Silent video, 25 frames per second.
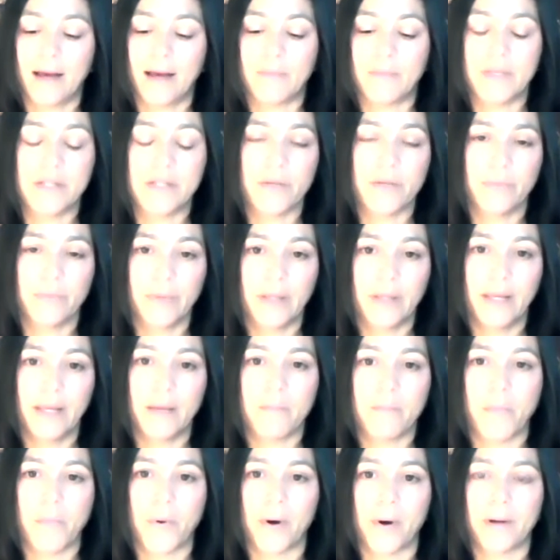It's a really
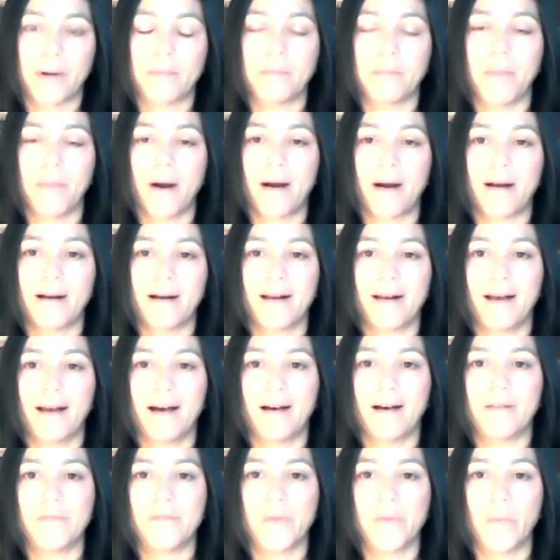important part
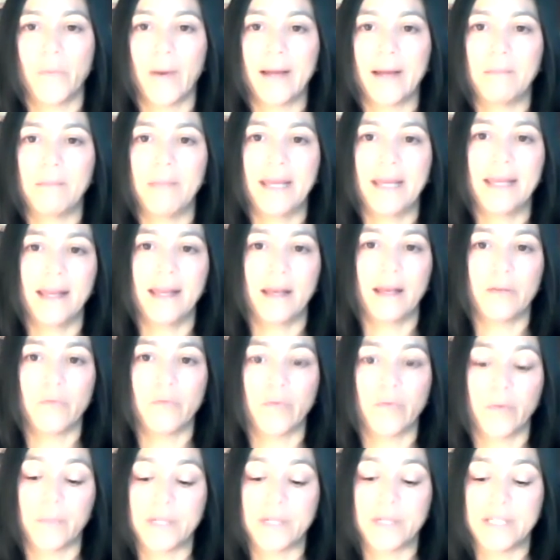of the winemaking and
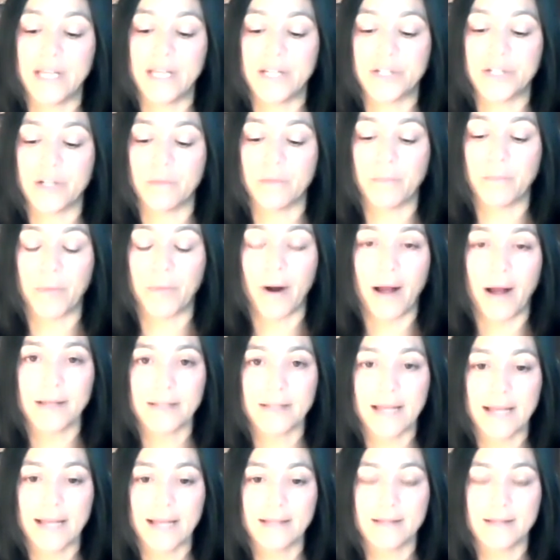fermentation
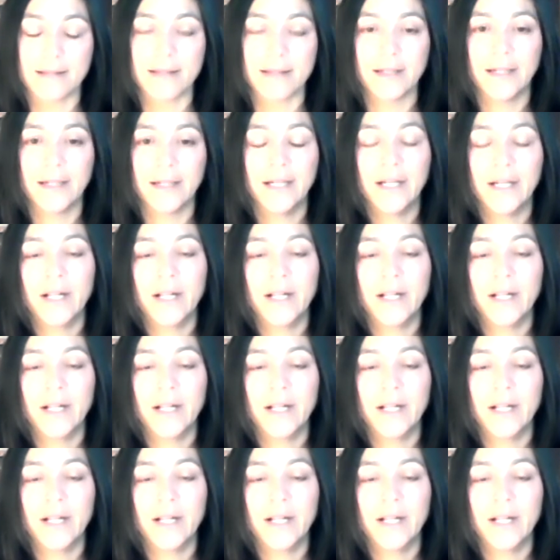process.